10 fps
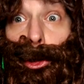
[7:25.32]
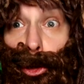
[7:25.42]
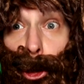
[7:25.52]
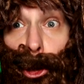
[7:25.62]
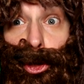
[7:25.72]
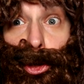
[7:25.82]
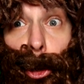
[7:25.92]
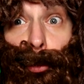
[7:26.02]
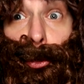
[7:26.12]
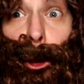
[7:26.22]
Let's
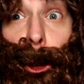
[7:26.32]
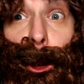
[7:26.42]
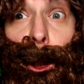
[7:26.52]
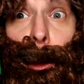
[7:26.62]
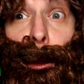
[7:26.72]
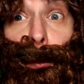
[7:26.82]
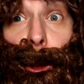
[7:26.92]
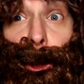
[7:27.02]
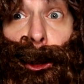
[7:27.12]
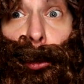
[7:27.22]
not forget Howie
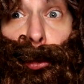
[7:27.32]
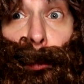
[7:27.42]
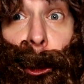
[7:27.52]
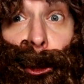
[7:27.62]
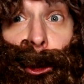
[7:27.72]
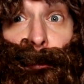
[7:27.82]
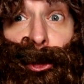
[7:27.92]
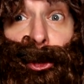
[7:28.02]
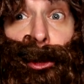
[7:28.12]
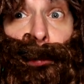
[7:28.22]
Mandel's
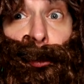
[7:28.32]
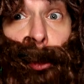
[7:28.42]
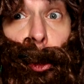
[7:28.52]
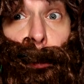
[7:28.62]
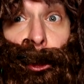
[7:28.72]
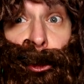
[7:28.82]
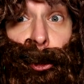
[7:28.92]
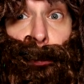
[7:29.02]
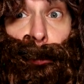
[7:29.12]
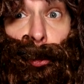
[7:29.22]
magnificent performance
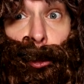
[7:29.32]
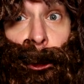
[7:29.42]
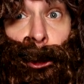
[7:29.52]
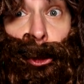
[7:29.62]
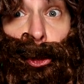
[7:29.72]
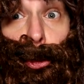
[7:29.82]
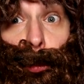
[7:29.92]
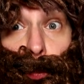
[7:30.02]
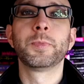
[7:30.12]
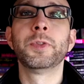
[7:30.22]
as Maurice!
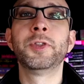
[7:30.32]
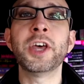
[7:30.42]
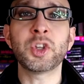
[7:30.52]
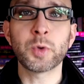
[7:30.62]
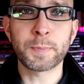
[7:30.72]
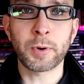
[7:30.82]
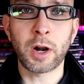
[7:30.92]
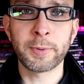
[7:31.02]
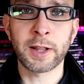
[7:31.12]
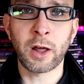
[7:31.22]
This was
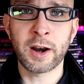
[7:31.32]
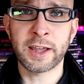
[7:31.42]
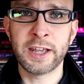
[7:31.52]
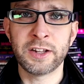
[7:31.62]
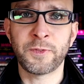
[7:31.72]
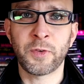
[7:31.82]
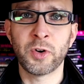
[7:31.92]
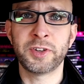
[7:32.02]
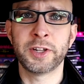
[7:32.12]
probably a lot of kids' first